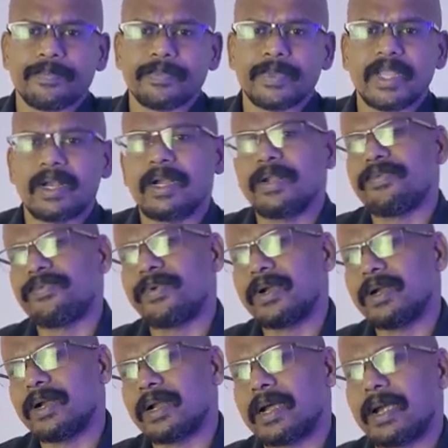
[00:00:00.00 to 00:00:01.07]
There are
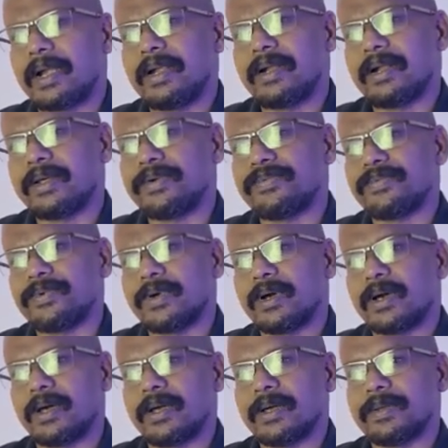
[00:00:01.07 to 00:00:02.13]
different kind of
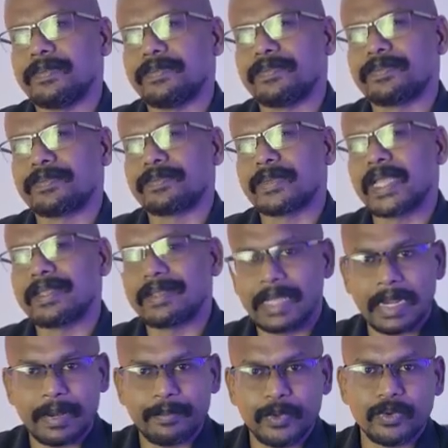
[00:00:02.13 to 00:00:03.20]

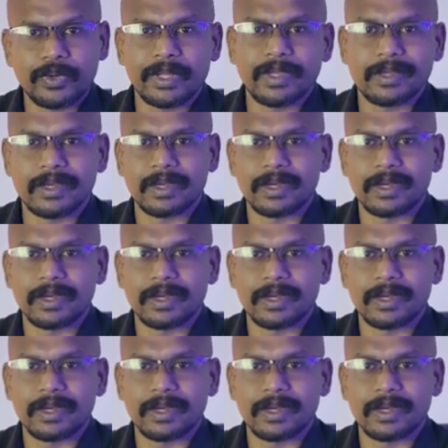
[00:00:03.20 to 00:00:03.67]
therapeutic